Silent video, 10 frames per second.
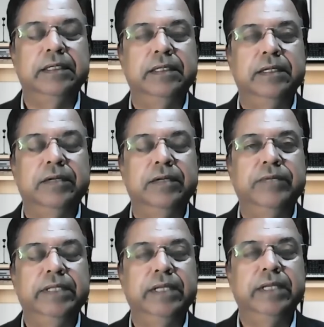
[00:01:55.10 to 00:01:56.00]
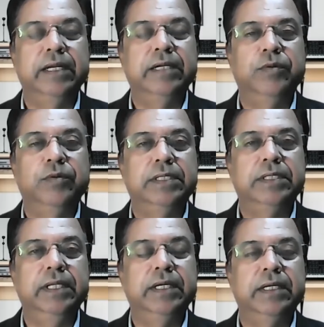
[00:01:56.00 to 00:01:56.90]
lot of disconnect was
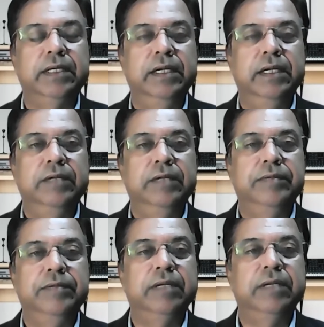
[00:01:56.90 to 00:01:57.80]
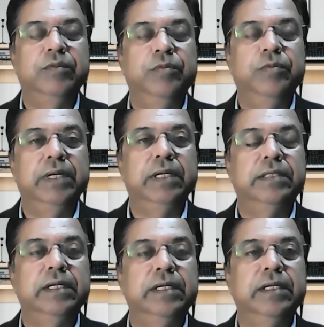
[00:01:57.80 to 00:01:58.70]
there, fiscal movement
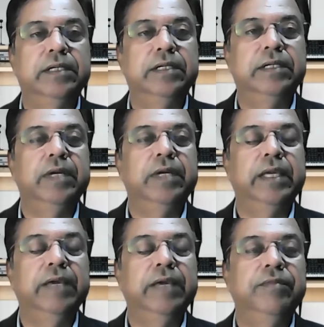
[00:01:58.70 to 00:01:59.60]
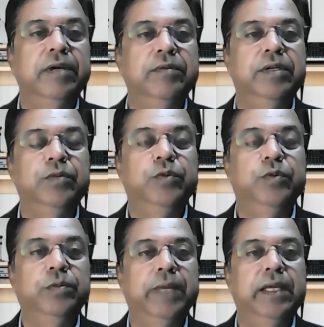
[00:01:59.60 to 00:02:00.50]
restricted. So I came forward to
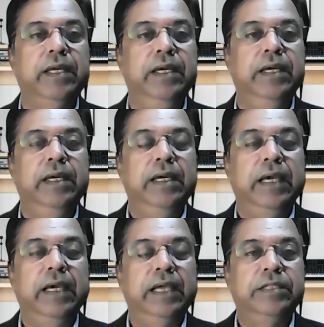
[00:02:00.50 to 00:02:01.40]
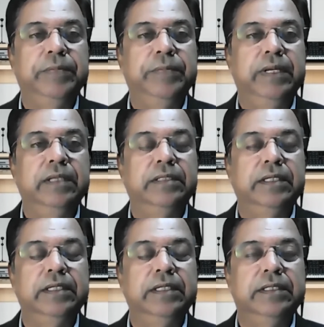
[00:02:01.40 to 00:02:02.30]
put my experiences,